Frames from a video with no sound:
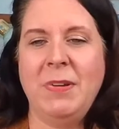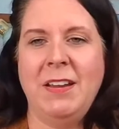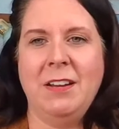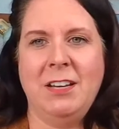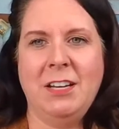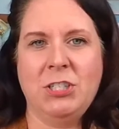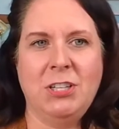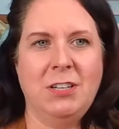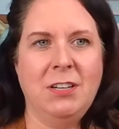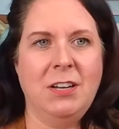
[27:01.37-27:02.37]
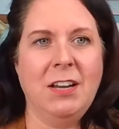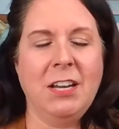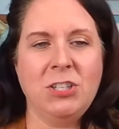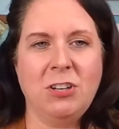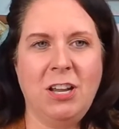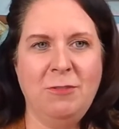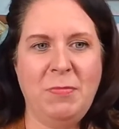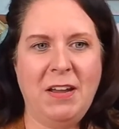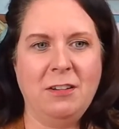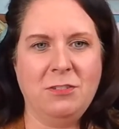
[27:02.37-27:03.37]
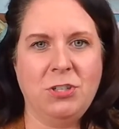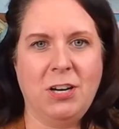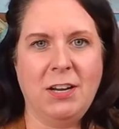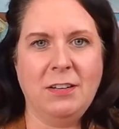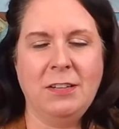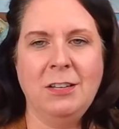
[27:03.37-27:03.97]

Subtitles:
beat addiction and get your life back on track.